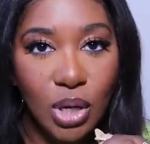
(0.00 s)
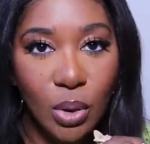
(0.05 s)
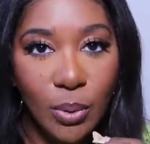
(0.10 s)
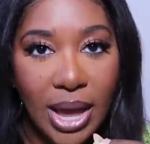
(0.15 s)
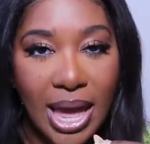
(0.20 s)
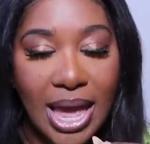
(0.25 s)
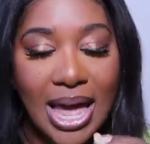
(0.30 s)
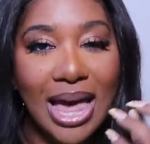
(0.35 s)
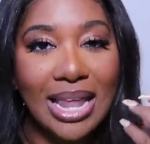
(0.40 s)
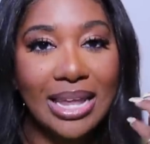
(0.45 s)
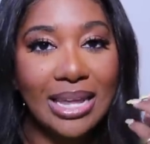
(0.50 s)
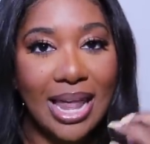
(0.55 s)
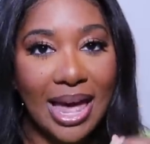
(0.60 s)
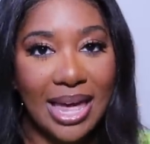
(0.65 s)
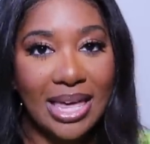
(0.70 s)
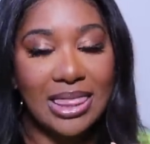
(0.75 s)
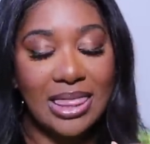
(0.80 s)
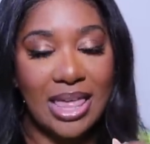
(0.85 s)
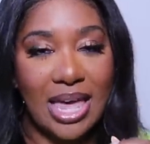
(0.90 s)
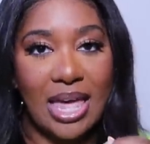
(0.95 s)
Okay, I
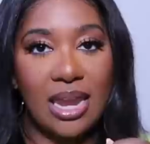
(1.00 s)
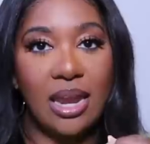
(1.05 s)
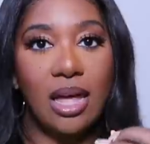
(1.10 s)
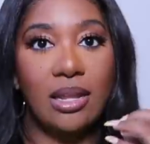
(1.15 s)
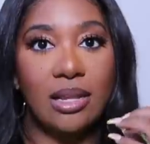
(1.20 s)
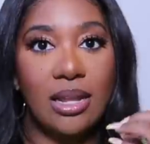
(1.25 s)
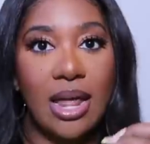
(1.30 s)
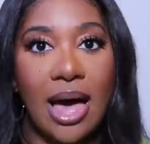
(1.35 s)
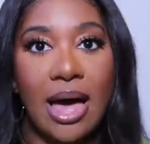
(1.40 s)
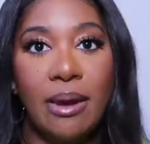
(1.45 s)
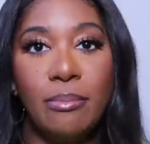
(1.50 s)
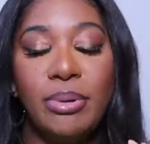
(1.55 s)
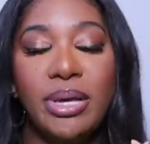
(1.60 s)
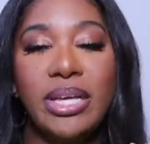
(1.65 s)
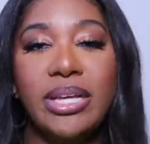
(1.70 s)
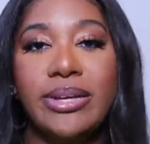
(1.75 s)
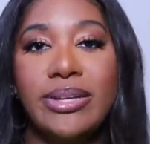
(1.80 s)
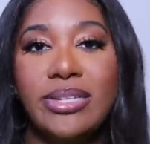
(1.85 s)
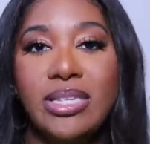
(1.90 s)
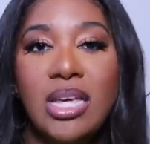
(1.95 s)
like that a lot
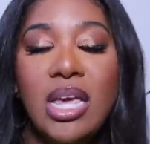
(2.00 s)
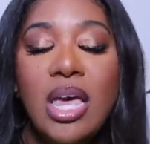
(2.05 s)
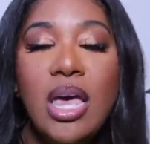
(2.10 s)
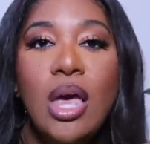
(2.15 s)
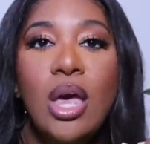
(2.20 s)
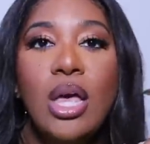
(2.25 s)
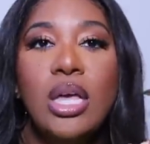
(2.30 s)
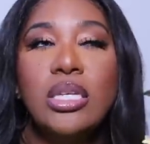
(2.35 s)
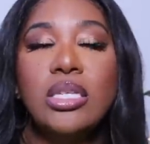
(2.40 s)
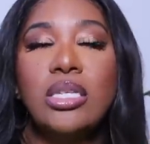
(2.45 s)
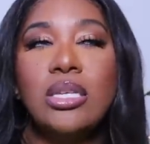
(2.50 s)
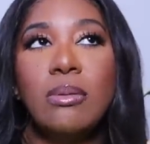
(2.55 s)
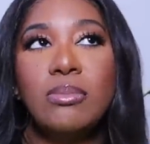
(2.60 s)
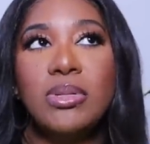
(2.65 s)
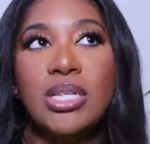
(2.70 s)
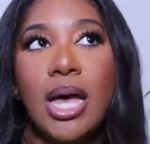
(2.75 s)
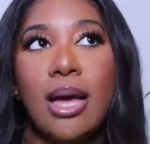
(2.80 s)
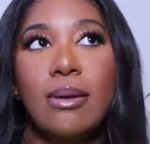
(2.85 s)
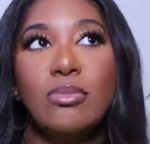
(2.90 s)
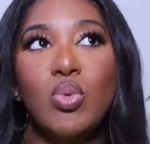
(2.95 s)
because
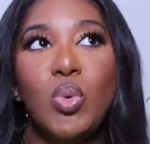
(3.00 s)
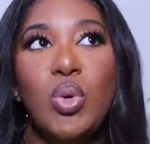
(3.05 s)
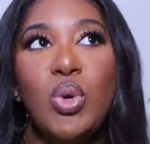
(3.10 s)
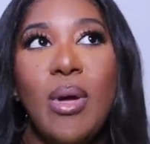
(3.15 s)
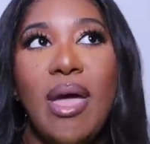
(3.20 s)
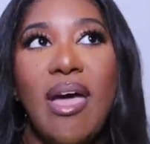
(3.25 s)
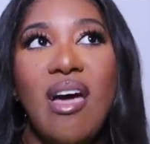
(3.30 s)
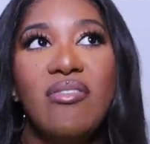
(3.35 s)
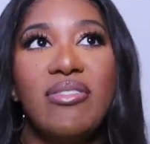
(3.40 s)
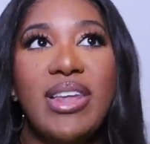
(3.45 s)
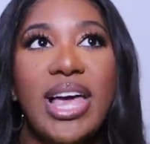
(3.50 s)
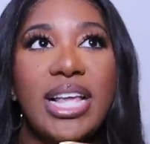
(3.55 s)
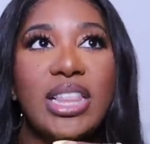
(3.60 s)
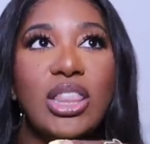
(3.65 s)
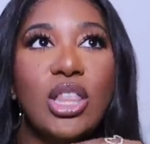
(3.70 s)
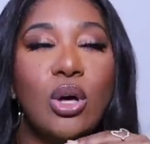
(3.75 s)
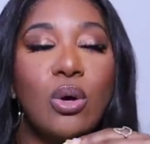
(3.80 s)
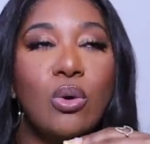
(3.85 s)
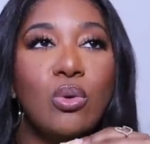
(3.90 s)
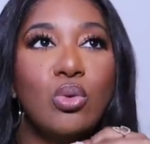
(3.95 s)
sometimes when you have like
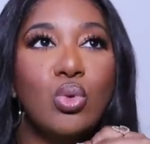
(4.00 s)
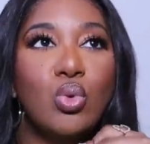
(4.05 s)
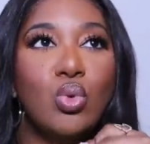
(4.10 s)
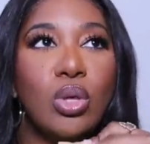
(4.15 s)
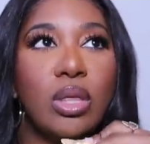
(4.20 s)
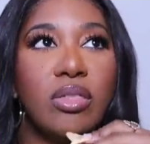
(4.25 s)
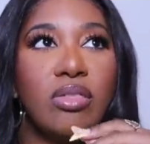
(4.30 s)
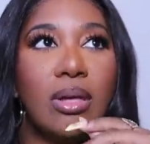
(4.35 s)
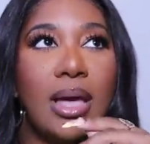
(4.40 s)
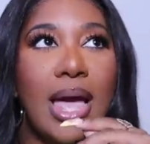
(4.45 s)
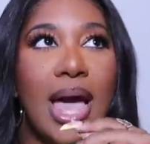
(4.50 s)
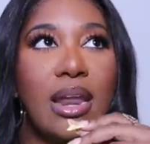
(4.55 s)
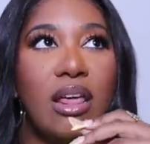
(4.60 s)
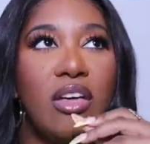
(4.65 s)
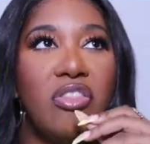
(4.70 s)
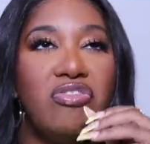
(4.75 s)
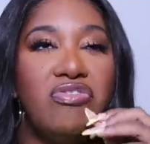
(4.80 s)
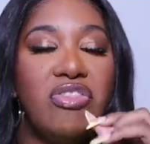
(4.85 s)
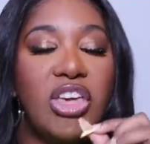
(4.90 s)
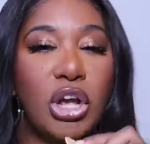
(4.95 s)
those kind
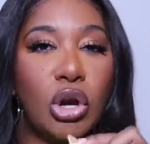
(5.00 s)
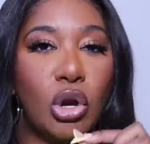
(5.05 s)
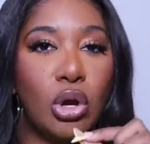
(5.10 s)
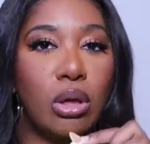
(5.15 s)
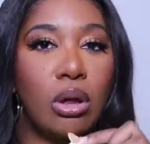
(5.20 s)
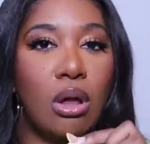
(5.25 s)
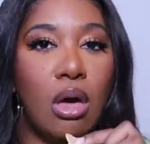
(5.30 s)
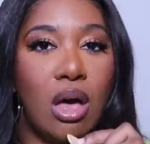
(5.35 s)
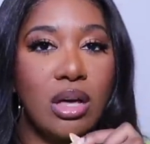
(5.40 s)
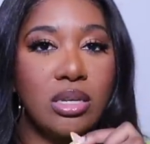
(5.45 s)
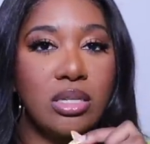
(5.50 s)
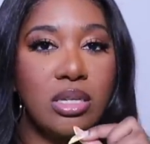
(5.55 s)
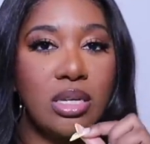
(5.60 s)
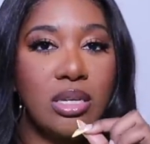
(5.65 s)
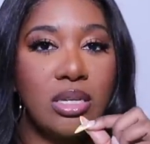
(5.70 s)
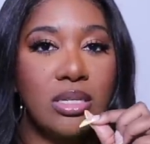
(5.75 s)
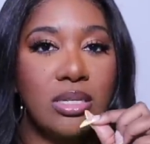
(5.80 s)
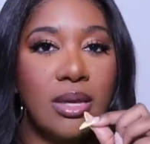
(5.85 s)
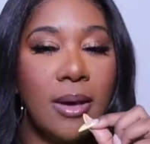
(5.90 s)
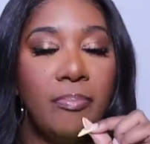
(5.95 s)
of thicker
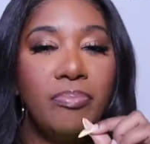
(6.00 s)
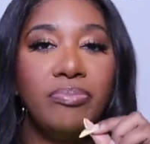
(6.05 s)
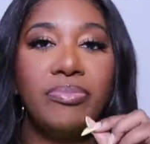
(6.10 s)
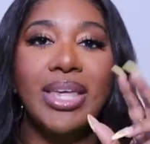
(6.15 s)
glosses.